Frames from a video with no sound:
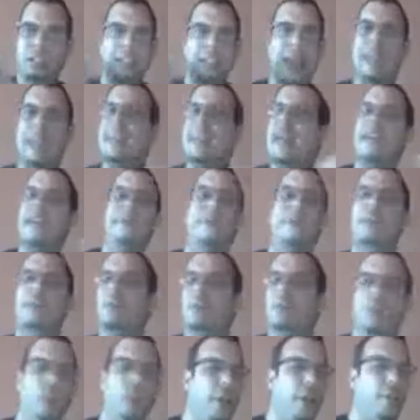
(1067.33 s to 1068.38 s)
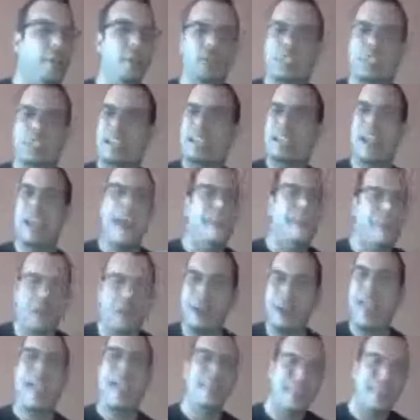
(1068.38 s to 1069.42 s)
you know, this is pretty much
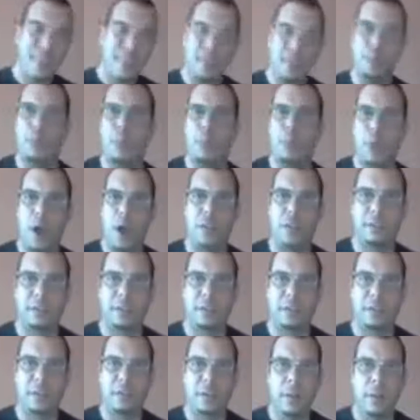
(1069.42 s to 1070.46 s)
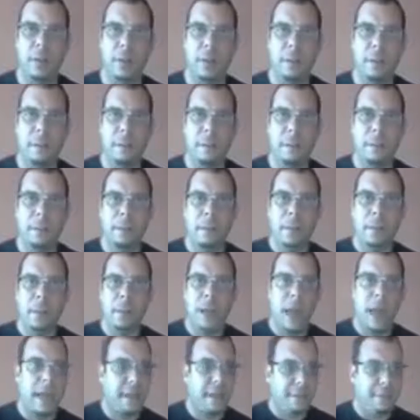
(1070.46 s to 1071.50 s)
never ending process.
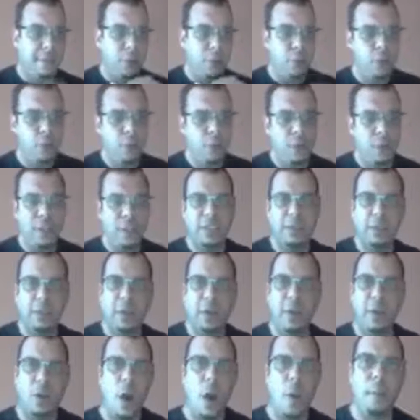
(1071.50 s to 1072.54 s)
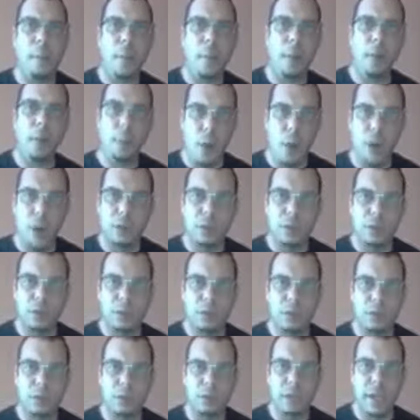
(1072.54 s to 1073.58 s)
And if you do this for a couple
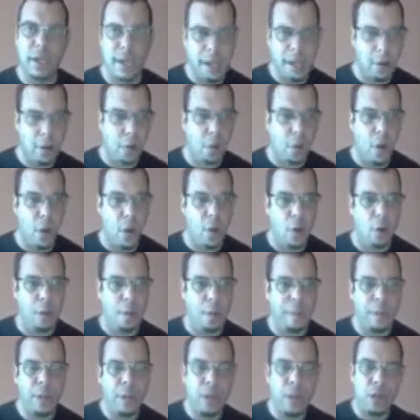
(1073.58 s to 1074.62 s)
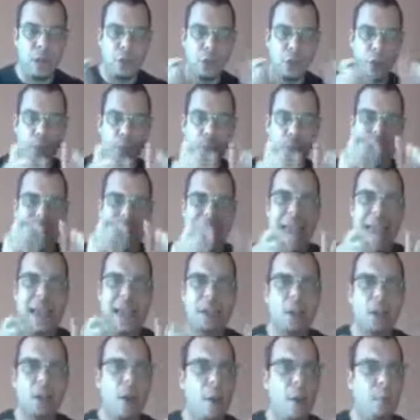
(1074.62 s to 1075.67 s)
months in a row, you
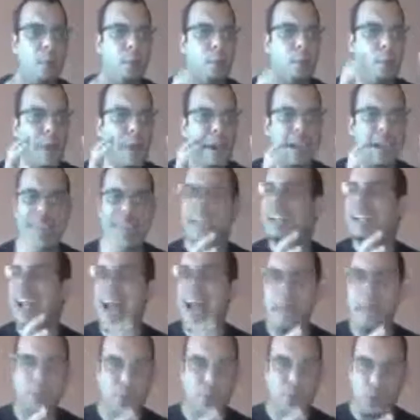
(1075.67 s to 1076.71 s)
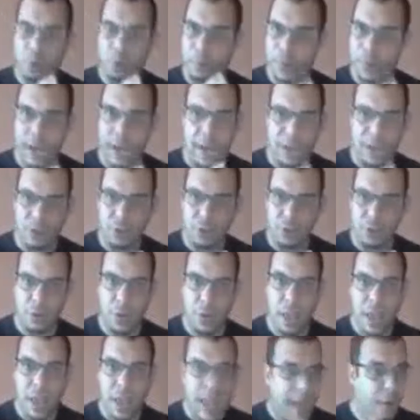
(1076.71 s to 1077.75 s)
will end up with a capture
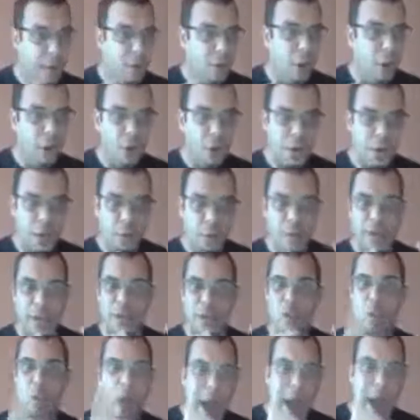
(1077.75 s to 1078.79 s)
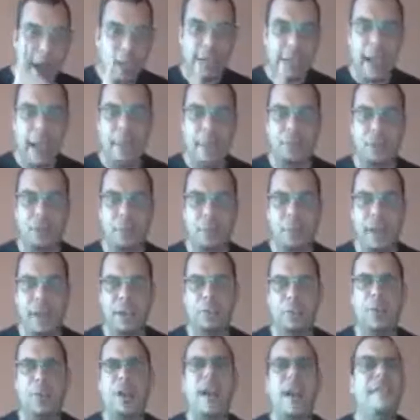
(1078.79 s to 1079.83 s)
page. And not only with one
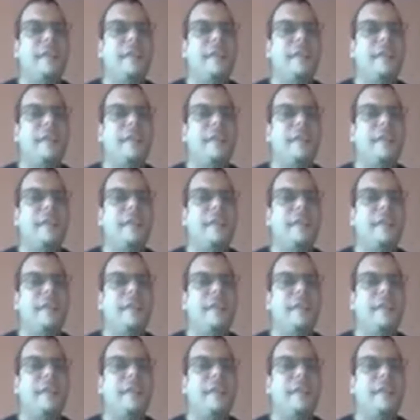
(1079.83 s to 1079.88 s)
capture